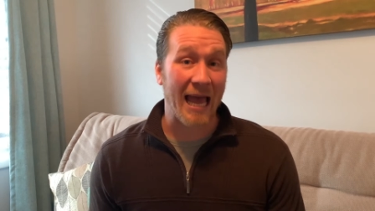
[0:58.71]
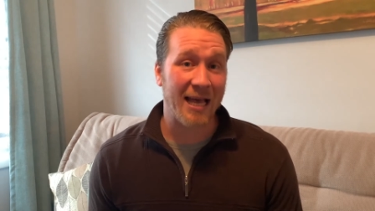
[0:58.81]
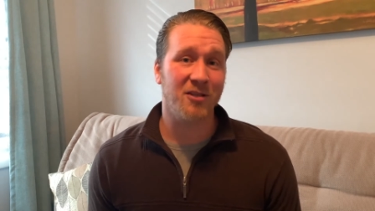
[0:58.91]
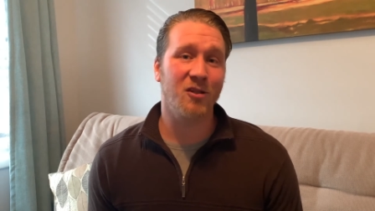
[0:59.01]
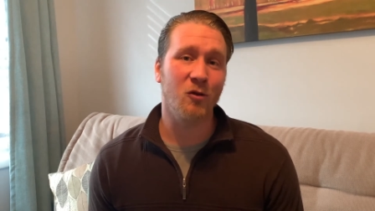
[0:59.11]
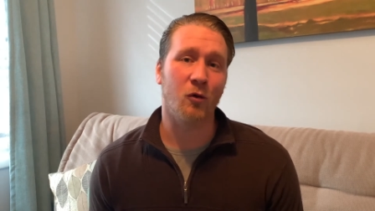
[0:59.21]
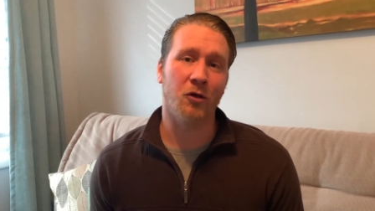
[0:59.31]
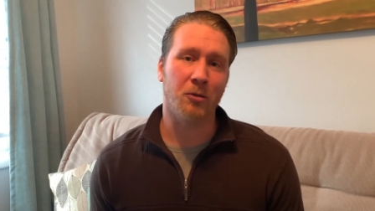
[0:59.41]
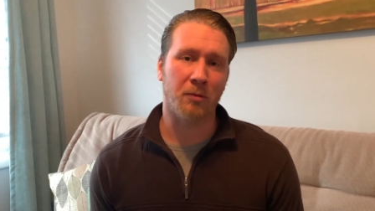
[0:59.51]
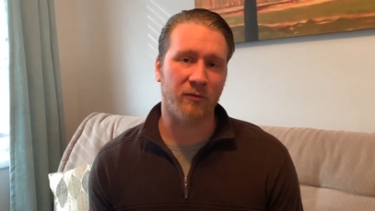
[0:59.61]
ask the
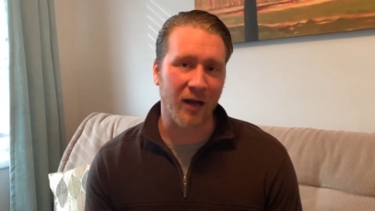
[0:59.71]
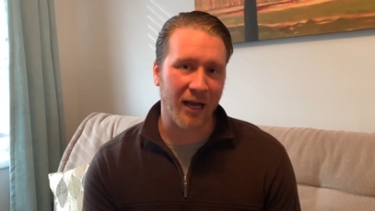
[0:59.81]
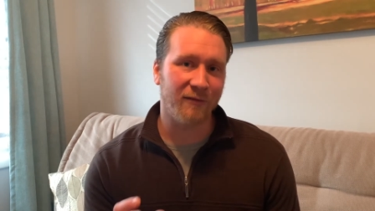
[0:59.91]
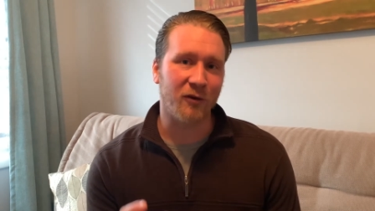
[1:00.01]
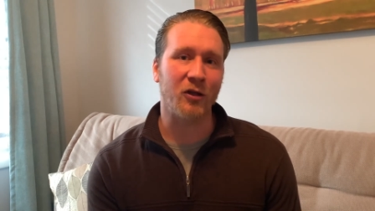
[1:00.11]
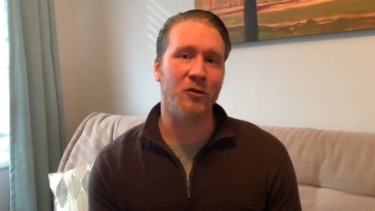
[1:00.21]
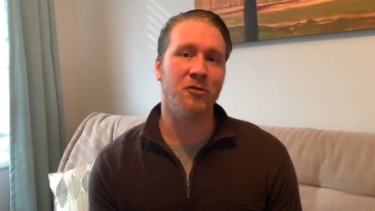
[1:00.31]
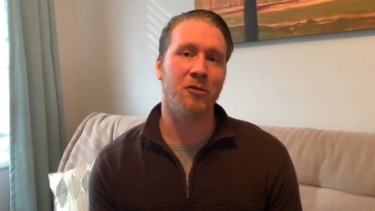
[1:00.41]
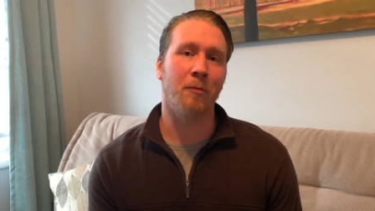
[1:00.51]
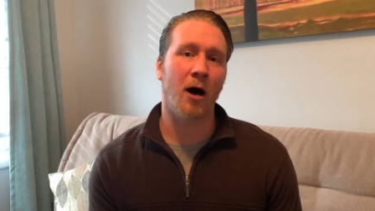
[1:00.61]
Lord to provide for you some